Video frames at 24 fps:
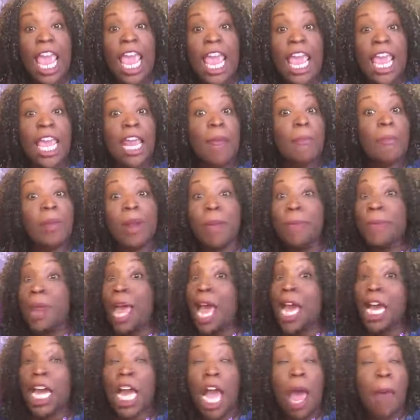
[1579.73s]
But I'm
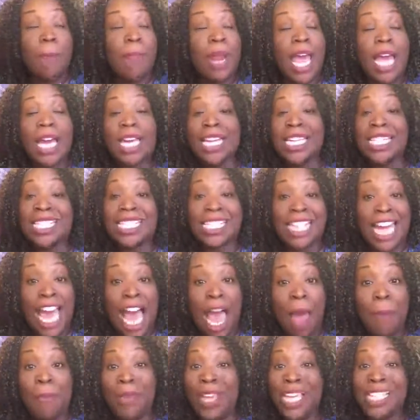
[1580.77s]
not going to
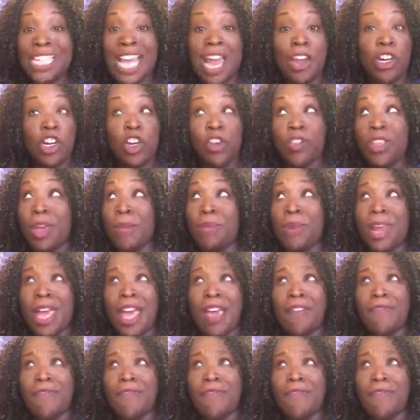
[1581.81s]
stop, because I know that